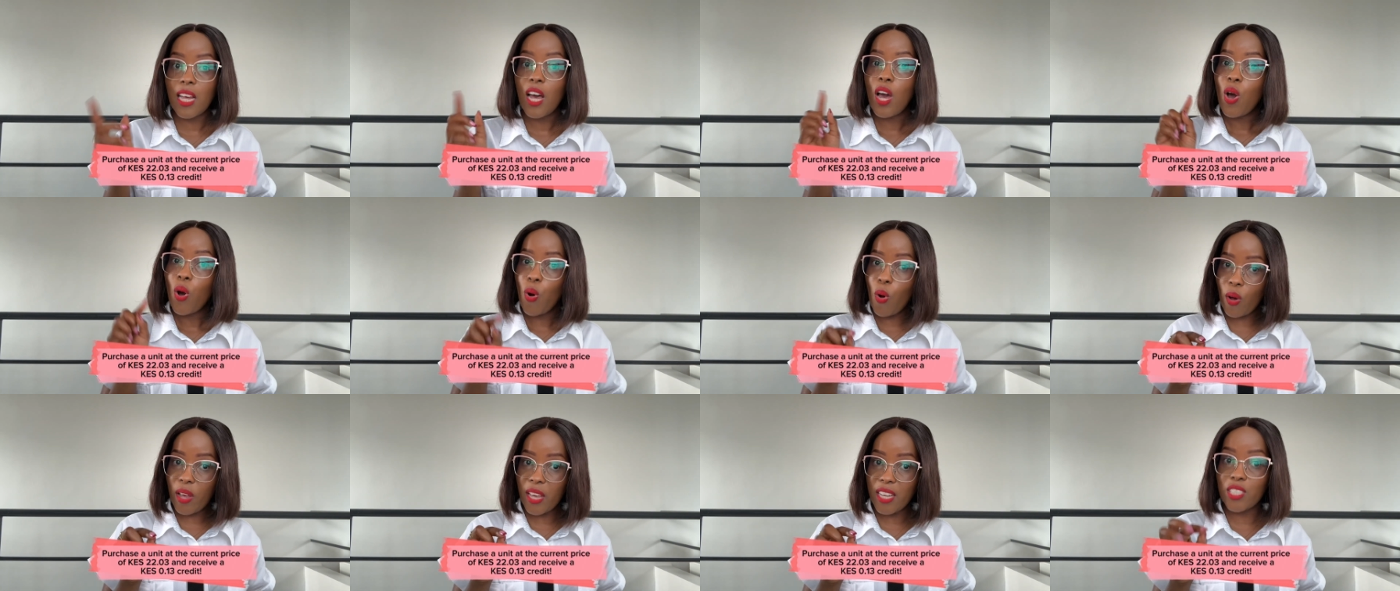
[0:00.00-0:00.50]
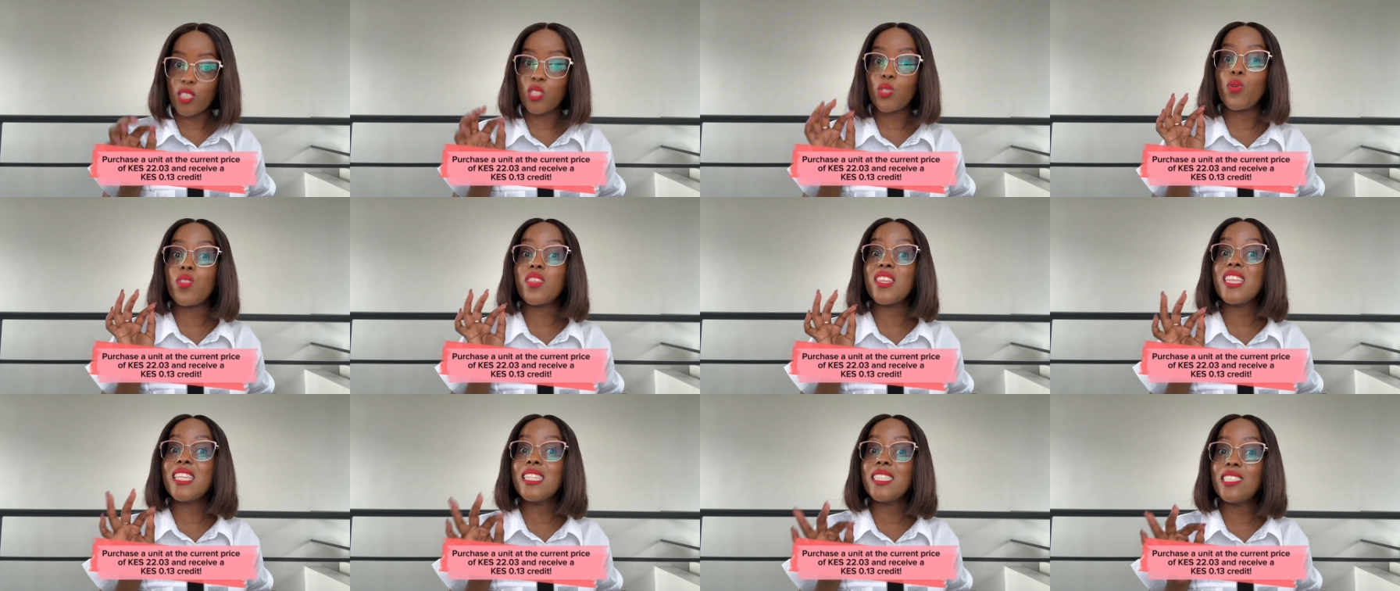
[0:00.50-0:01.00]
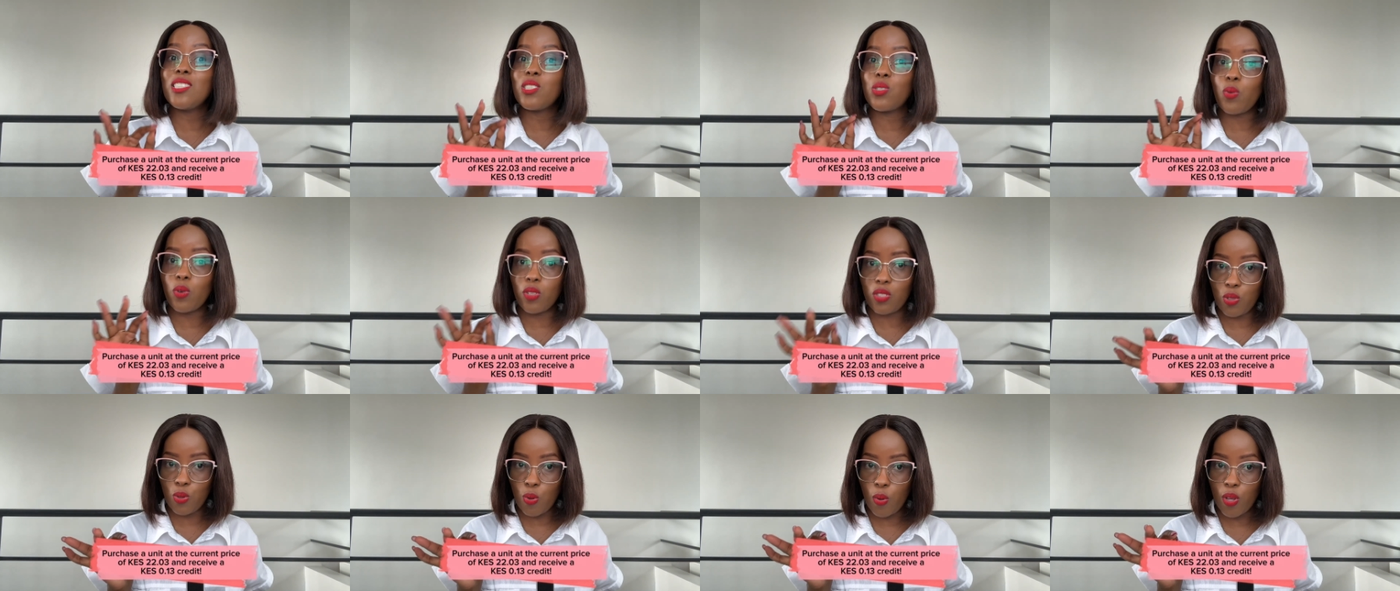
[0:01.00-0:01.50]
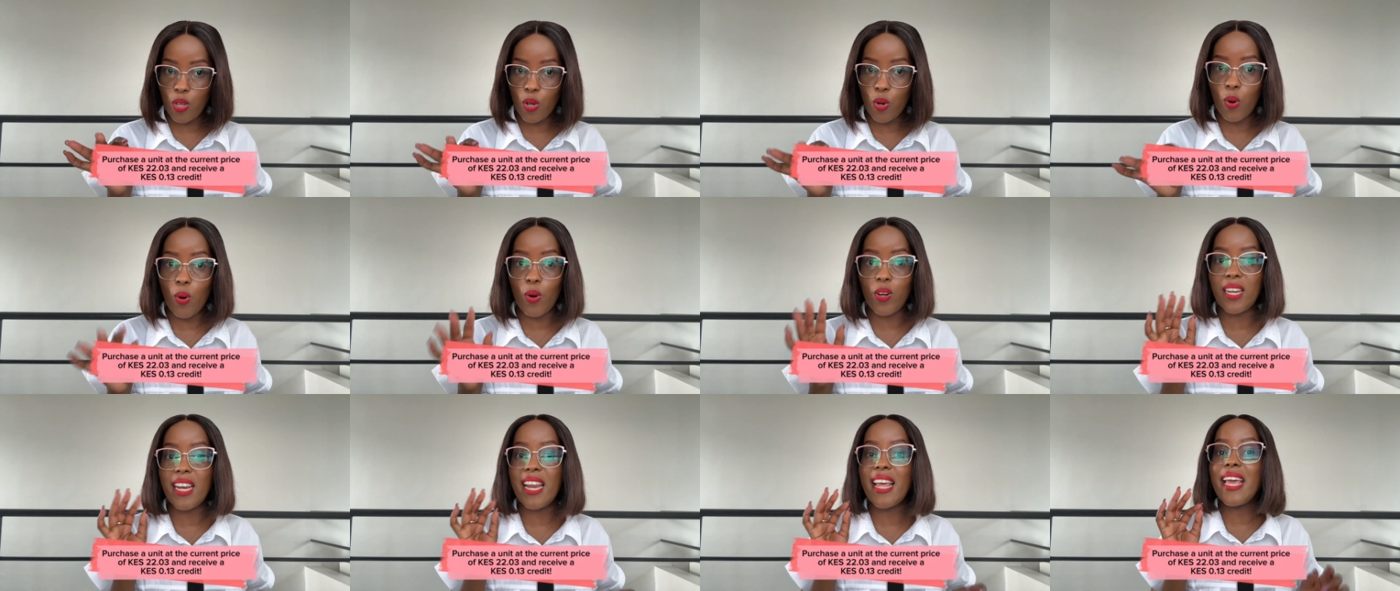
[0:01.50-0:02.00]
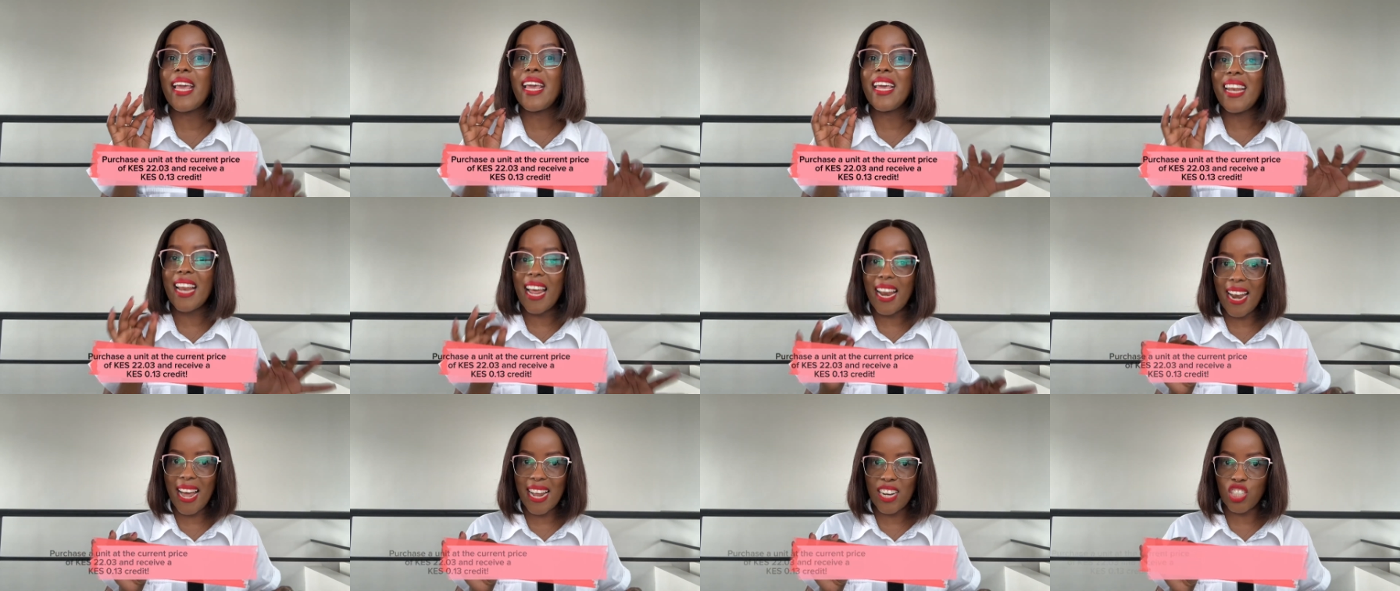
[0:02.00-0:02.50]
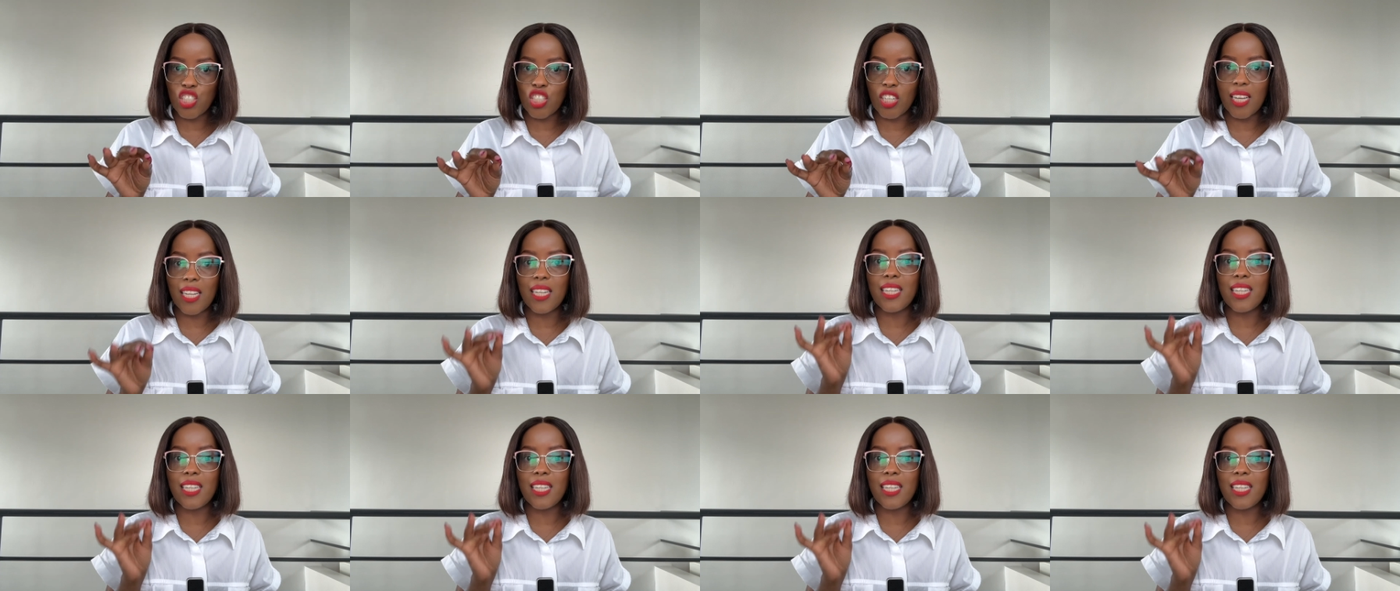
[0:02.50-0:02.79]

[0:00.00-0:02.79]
Okay, so this is what's going on in a nutshell,